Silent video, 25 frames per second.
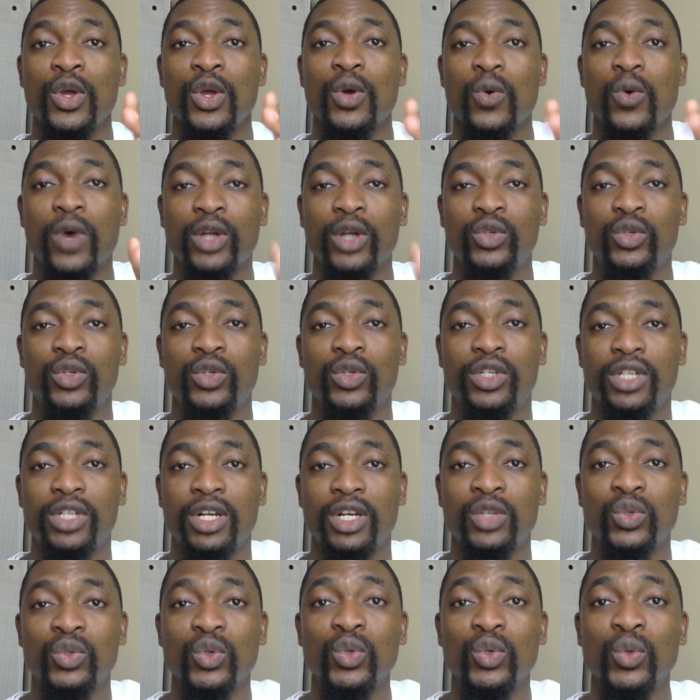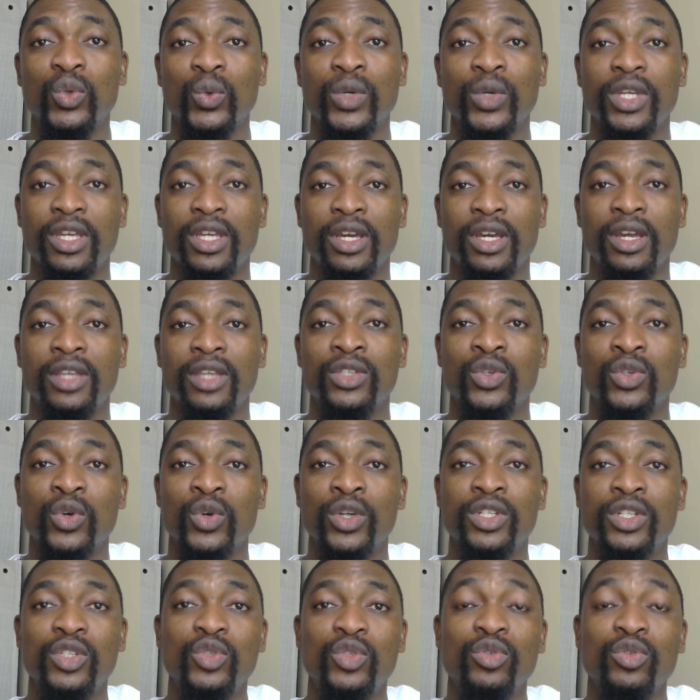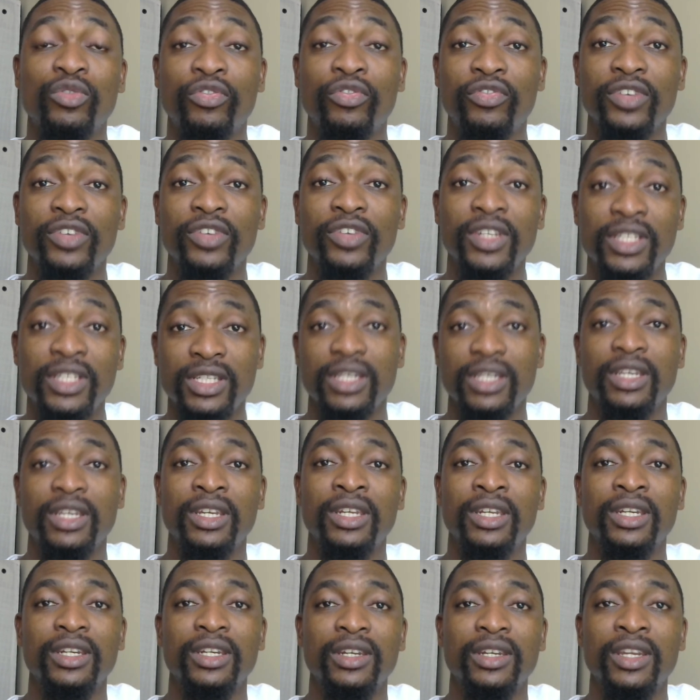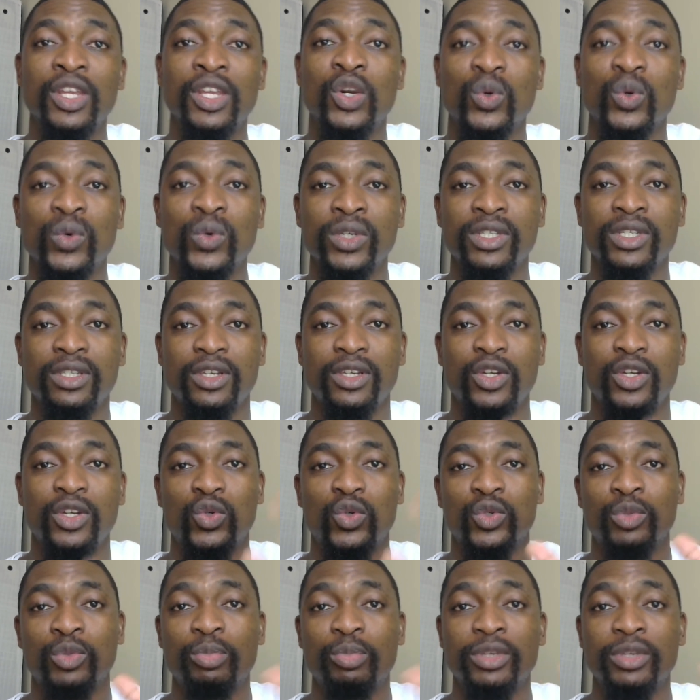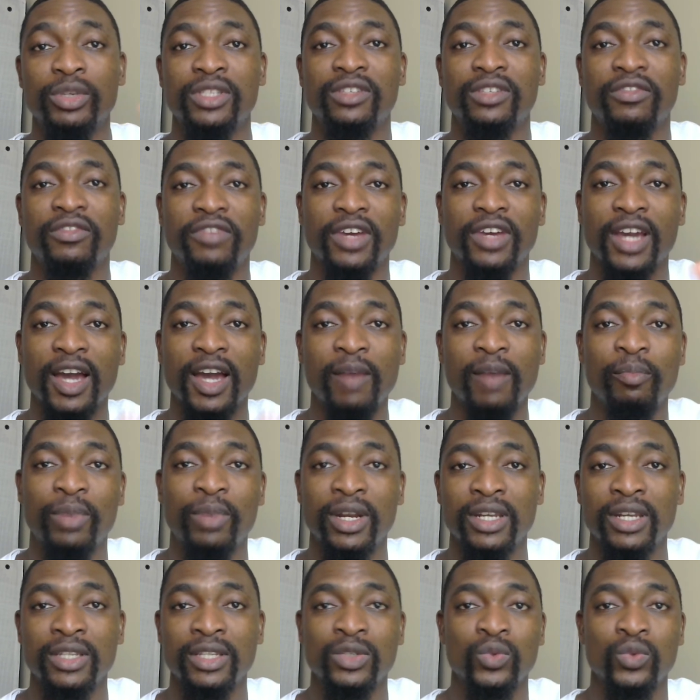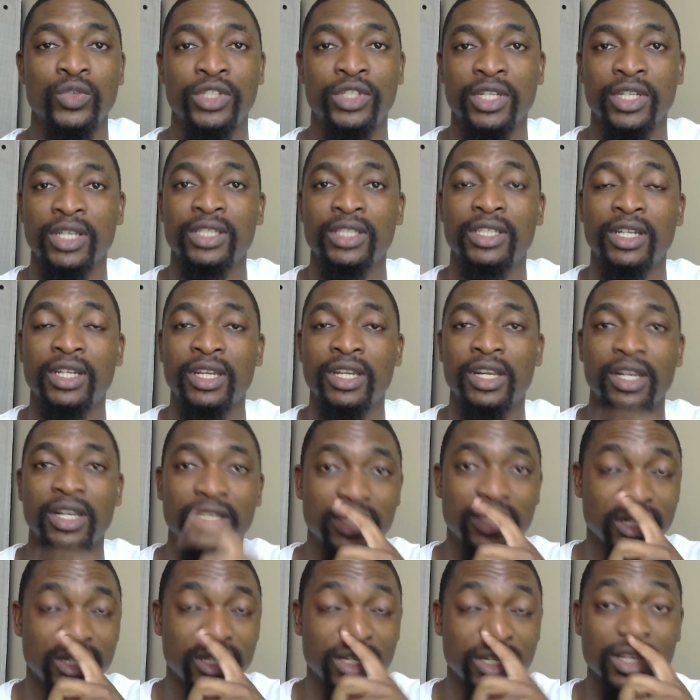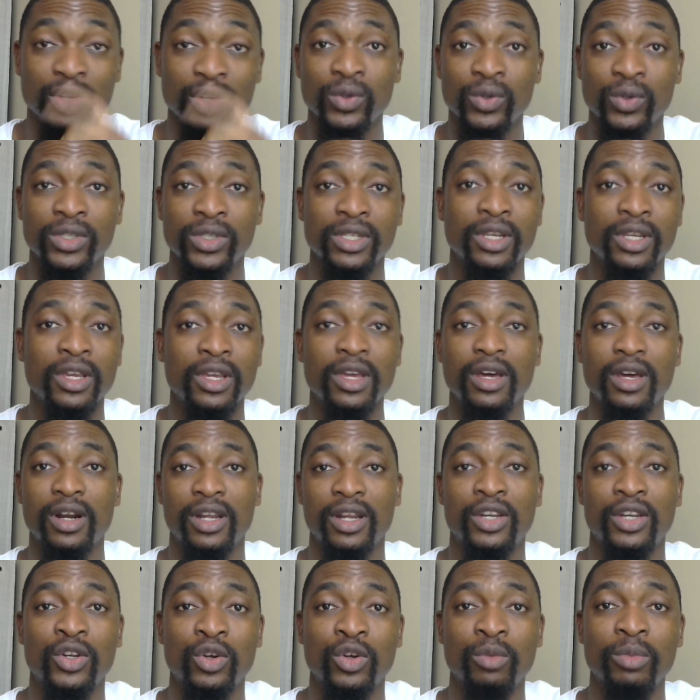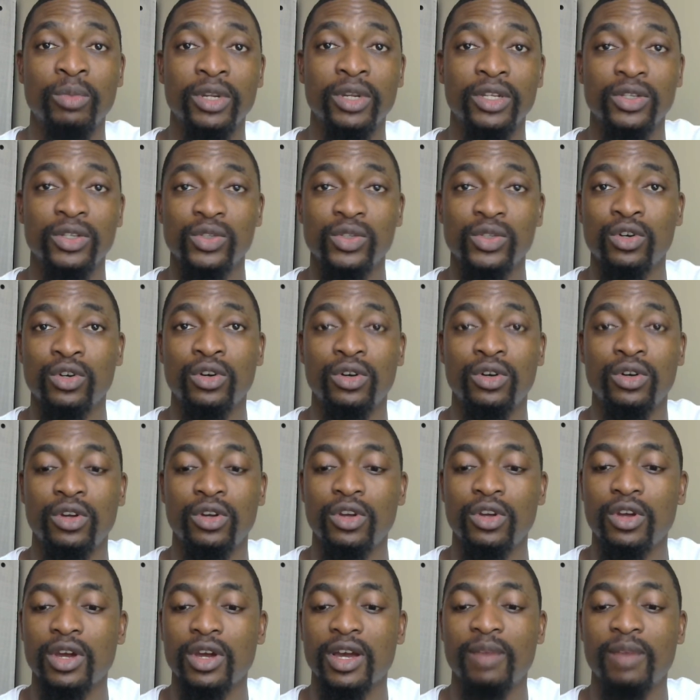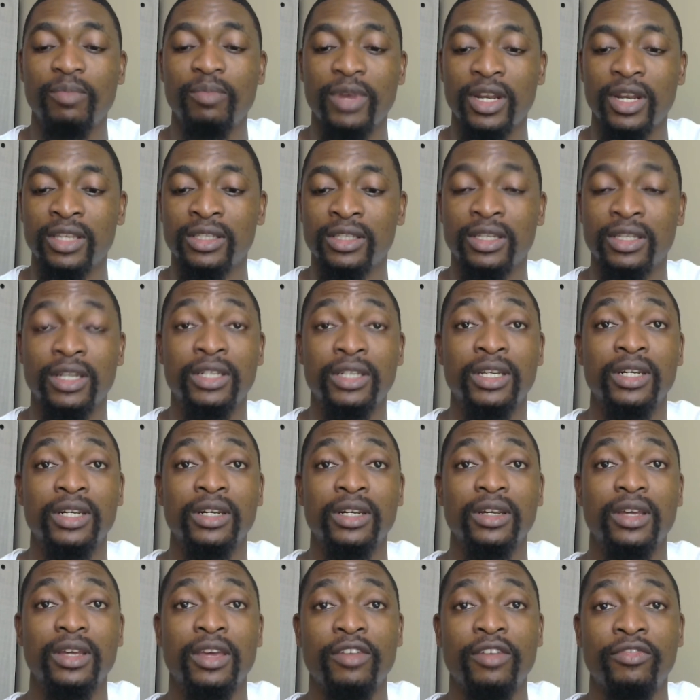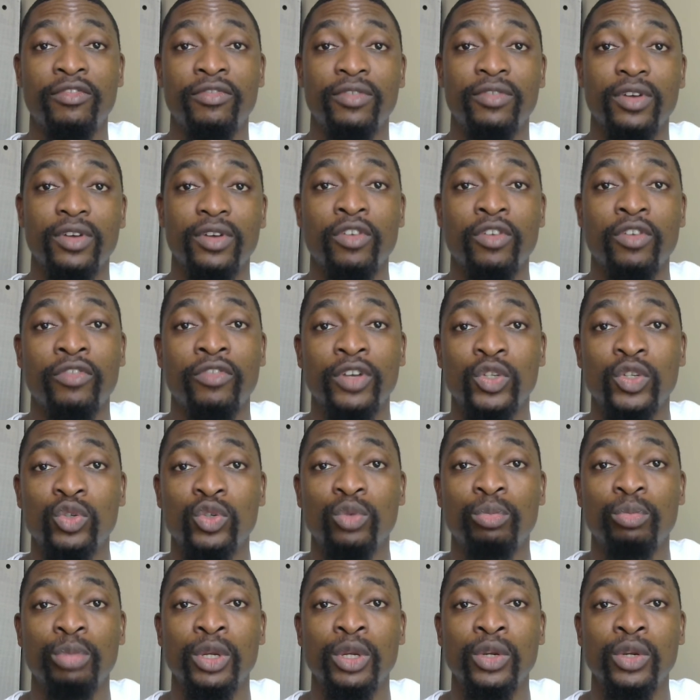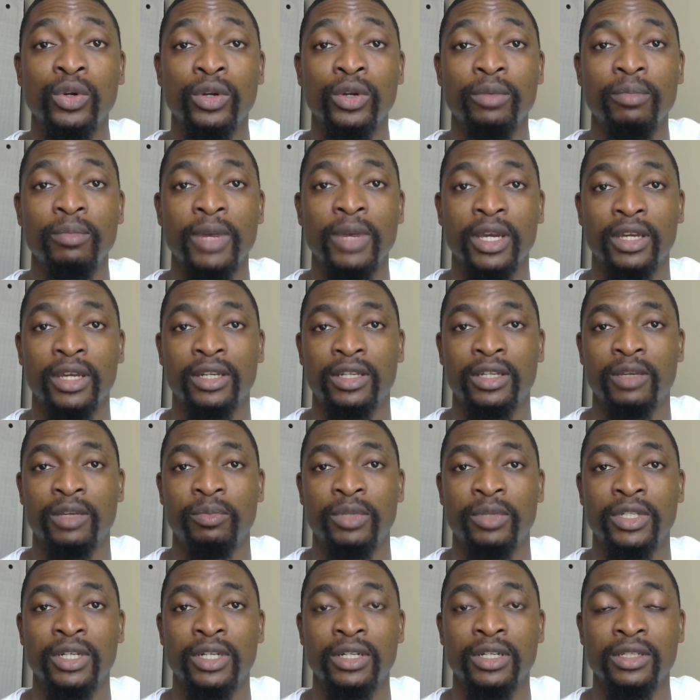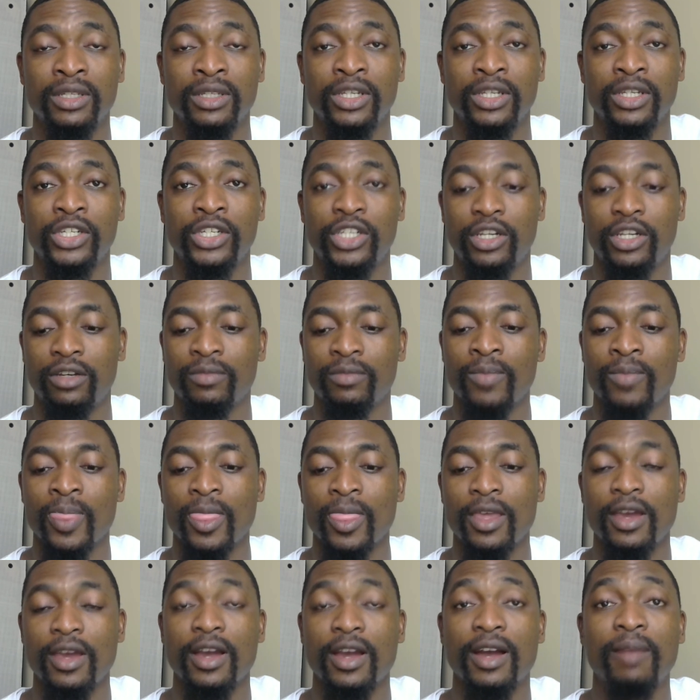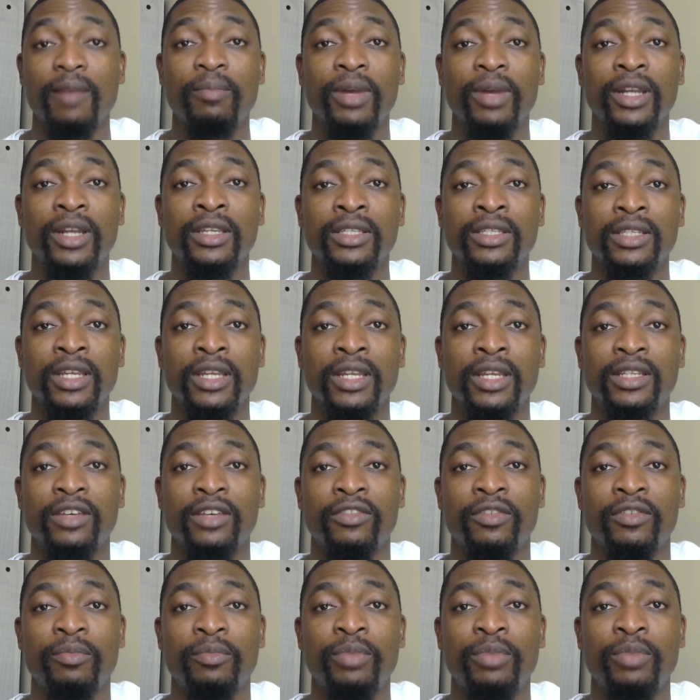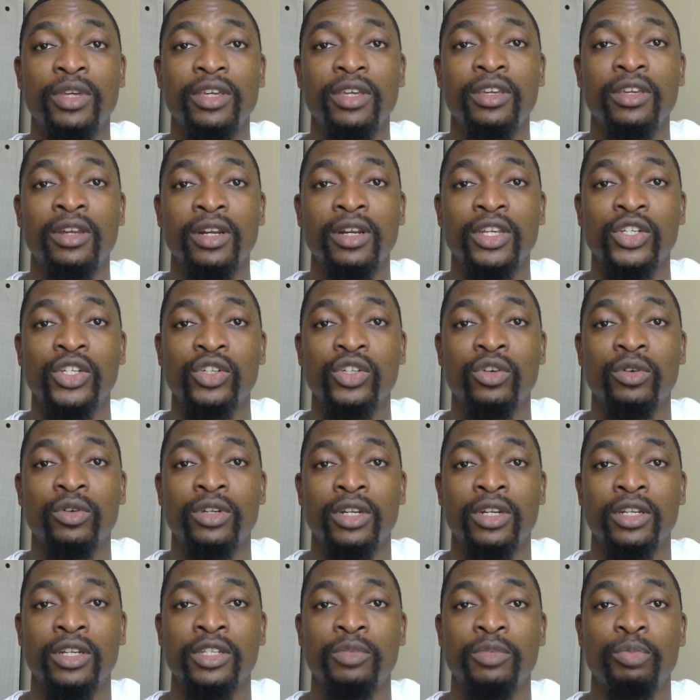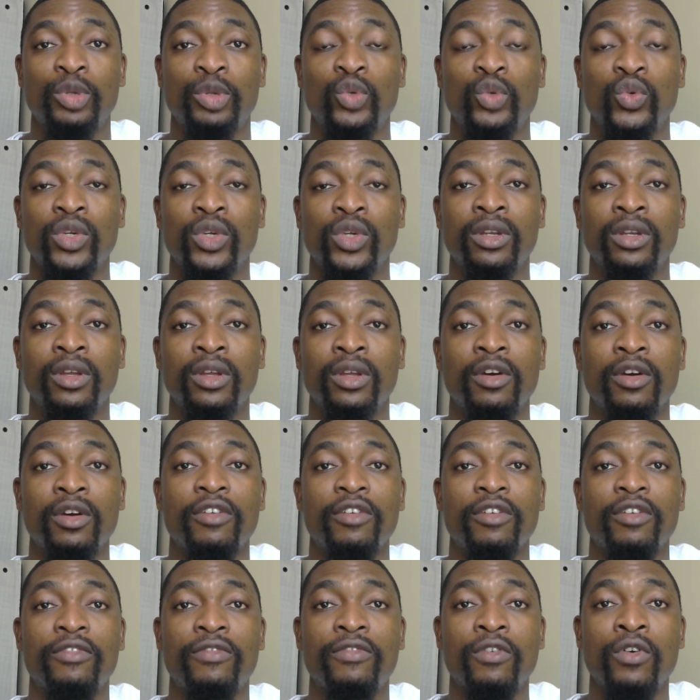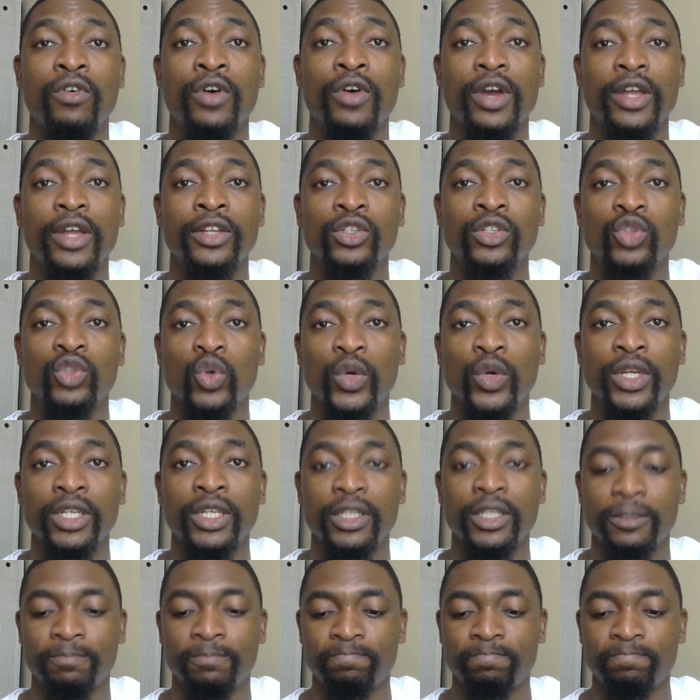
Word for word: what you're trying to do here is not to fit in the rules to specific companies. We're just generating the rules randomly. So companies that have over two billion market capitalization, companies that have a P E ratio that is between four and twenty.